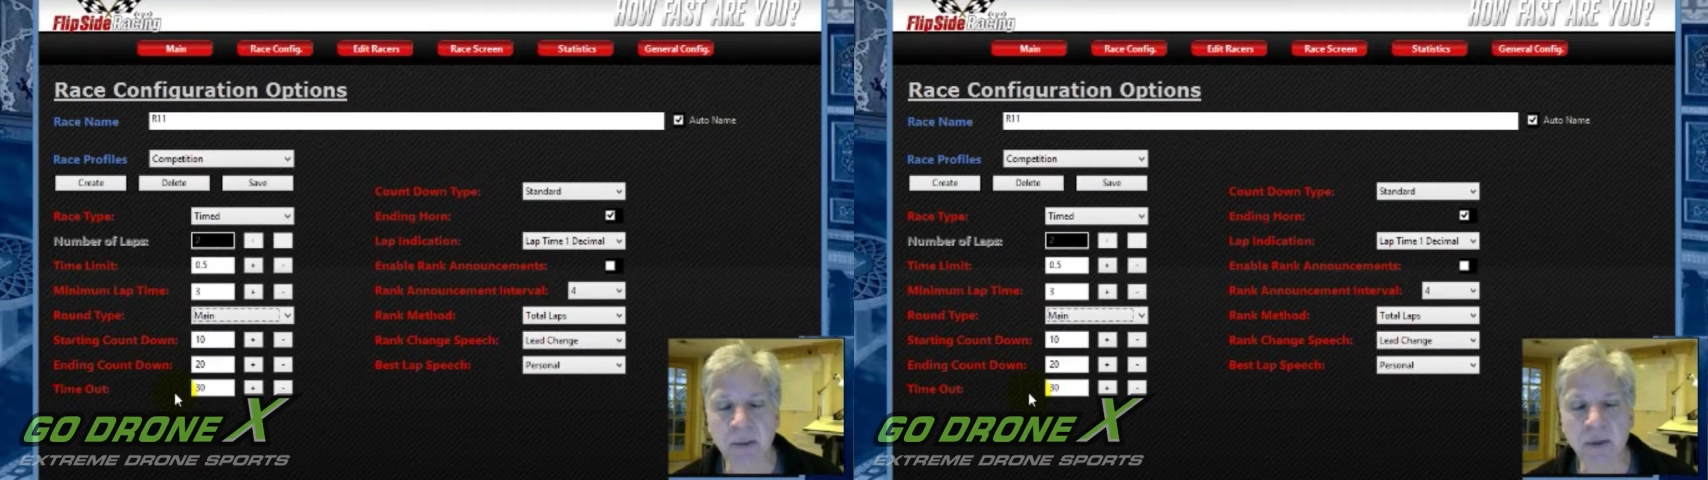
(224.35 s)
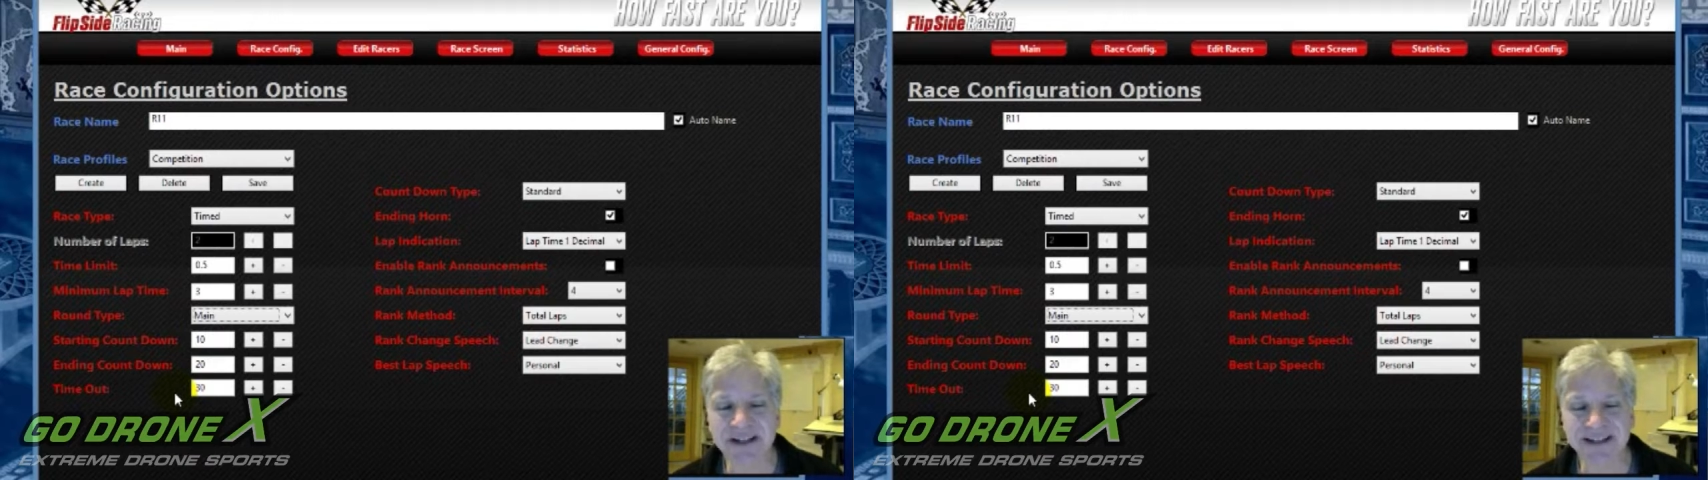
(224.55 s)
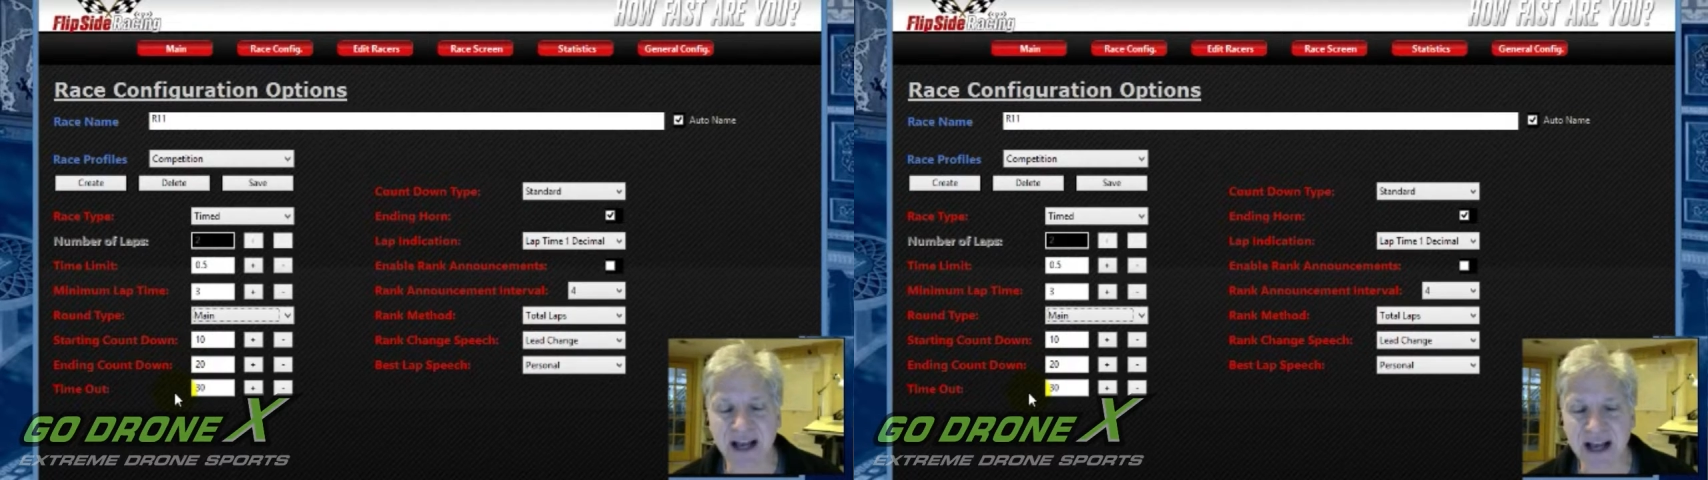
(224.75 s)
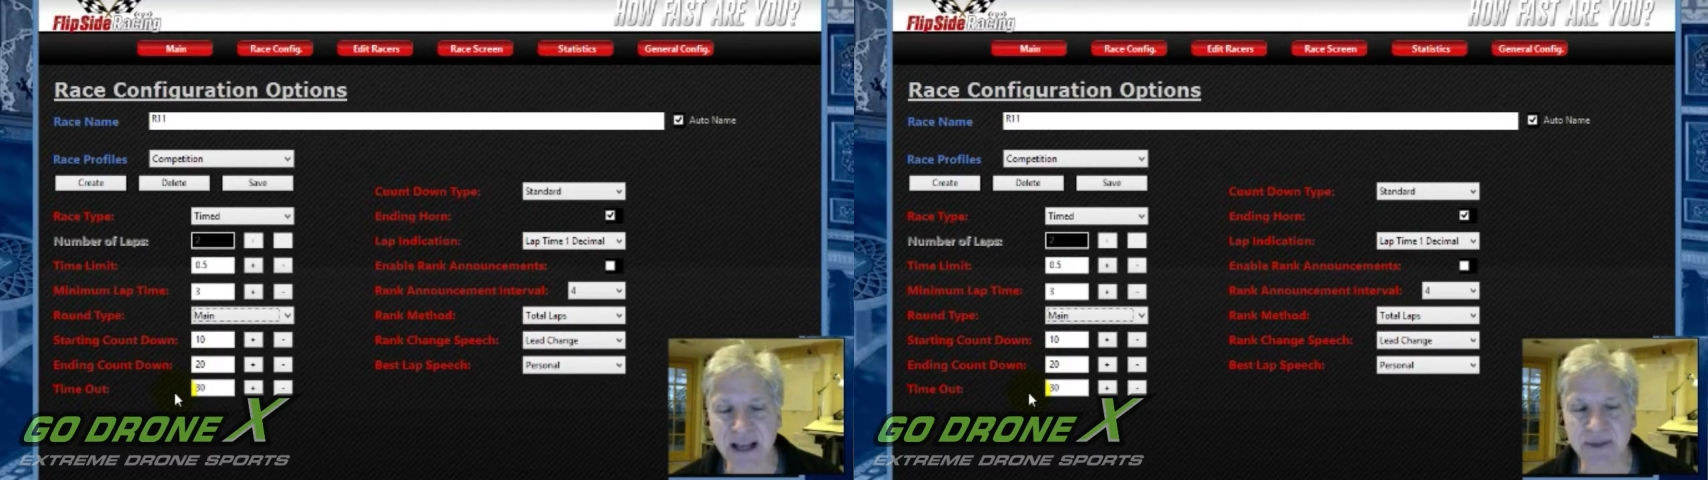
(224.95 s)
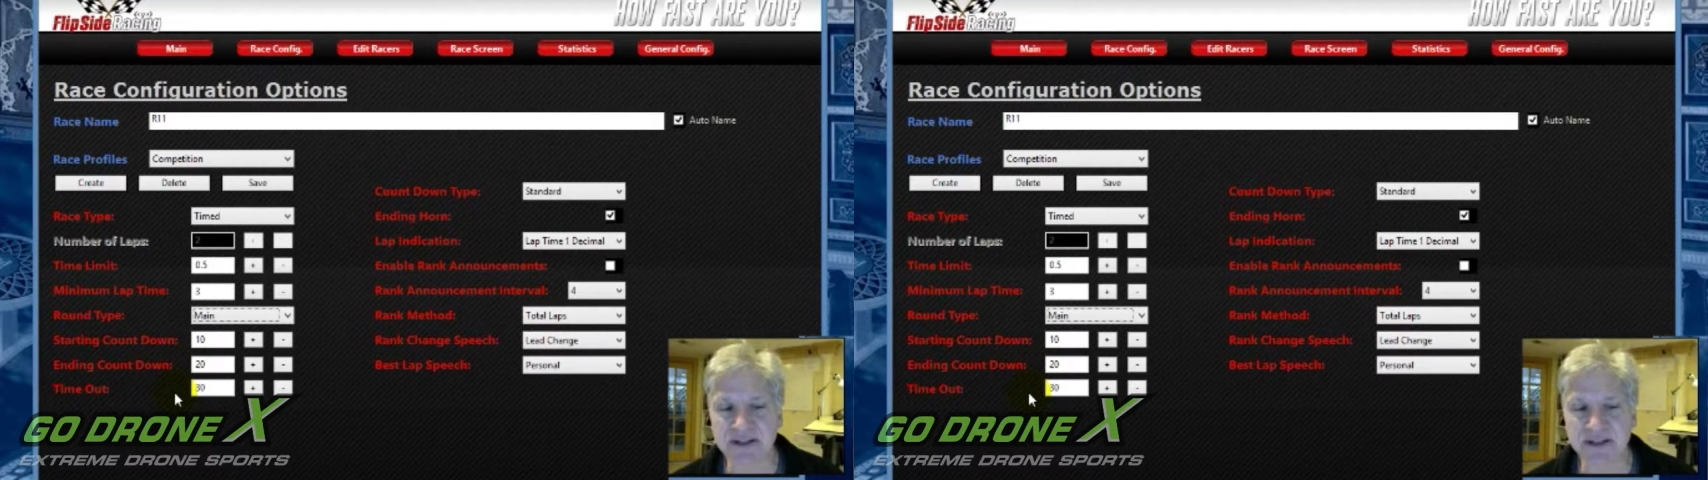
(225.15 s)
how much
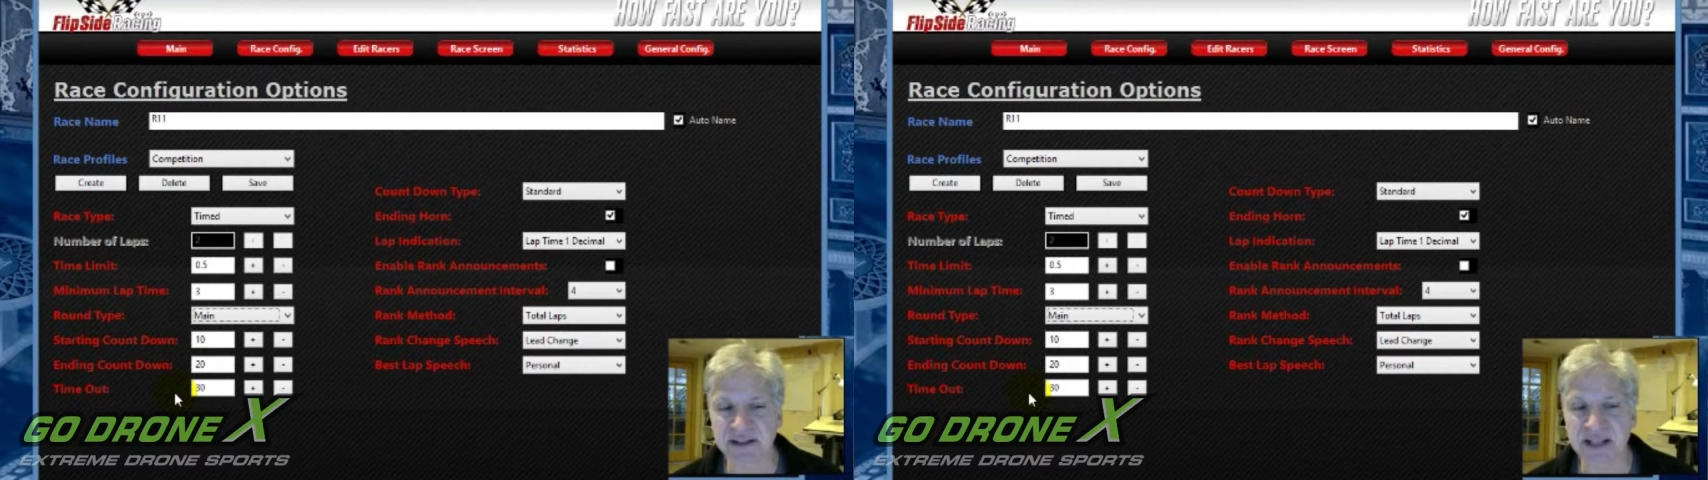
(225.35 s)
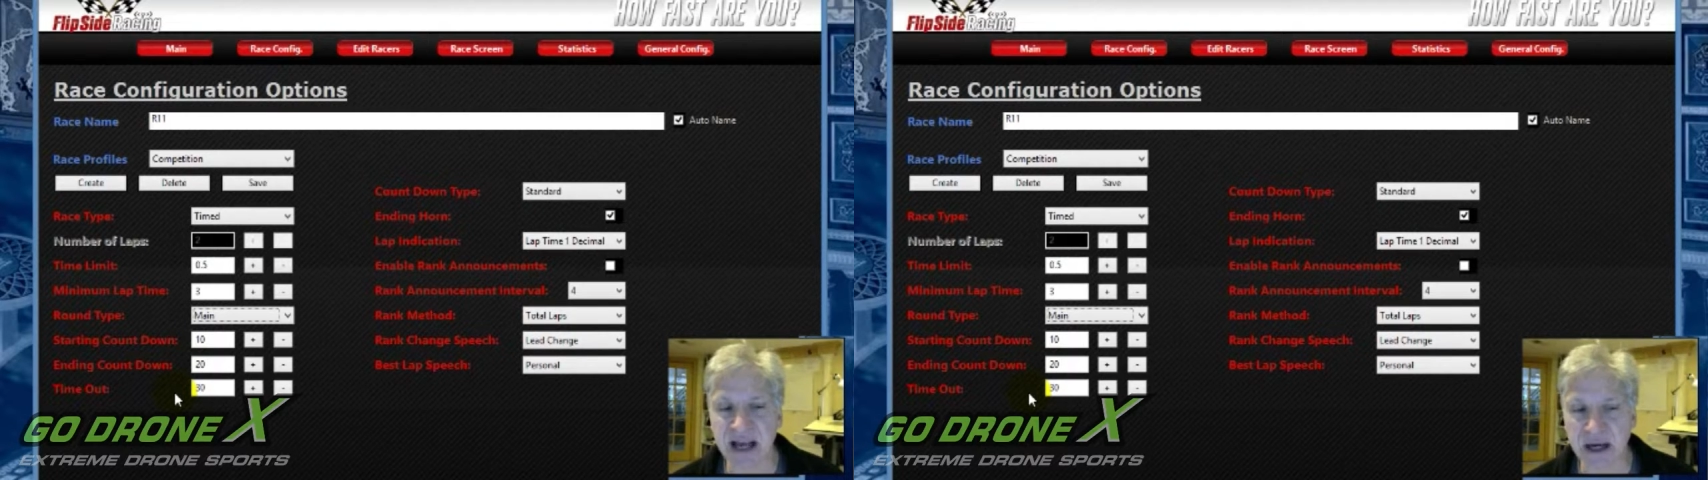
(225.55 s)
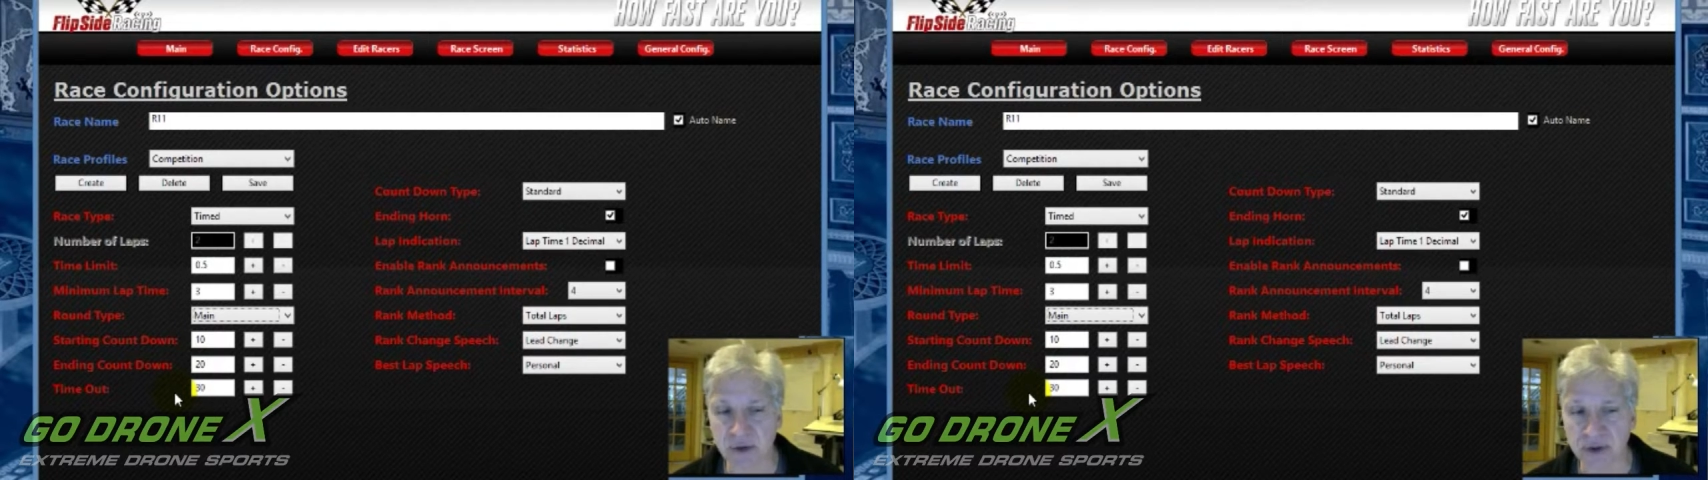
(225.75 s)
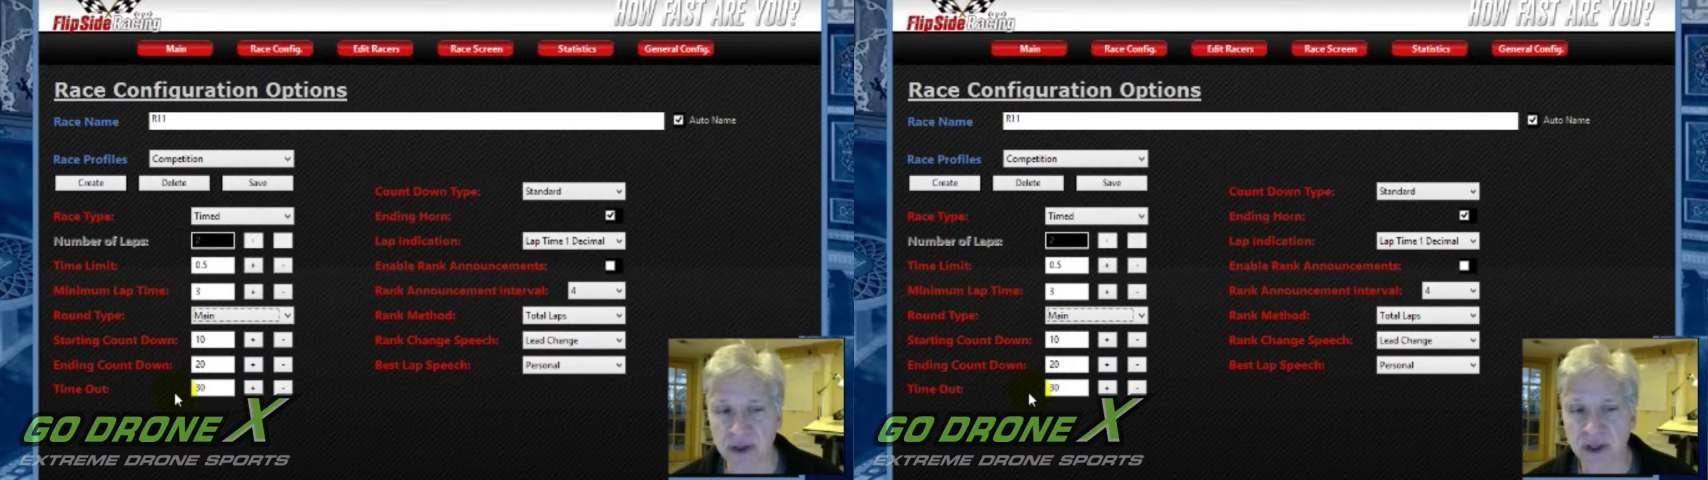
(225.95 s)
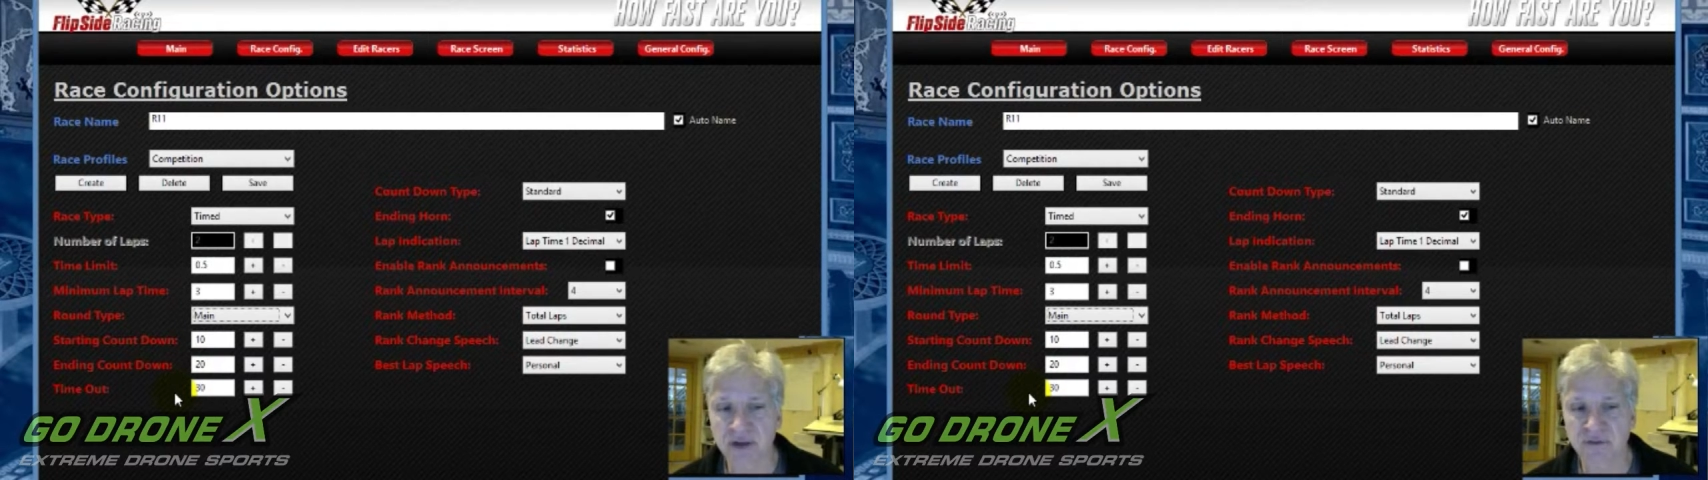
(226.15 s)
time is
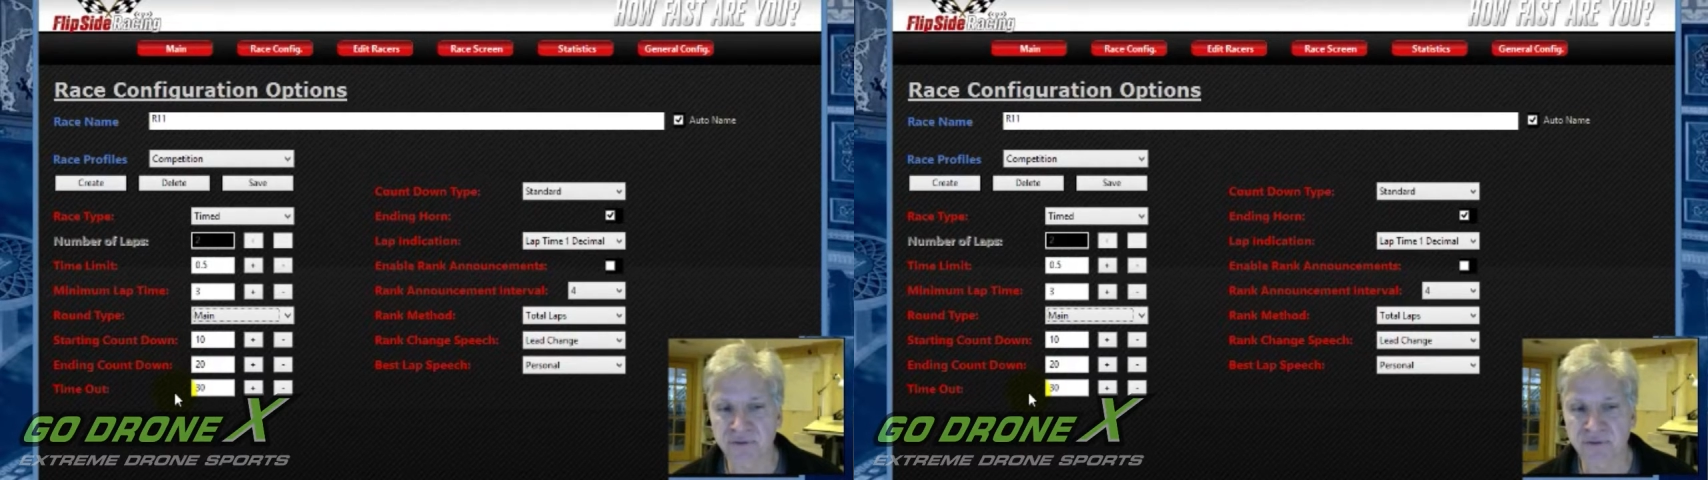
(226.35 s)
allowed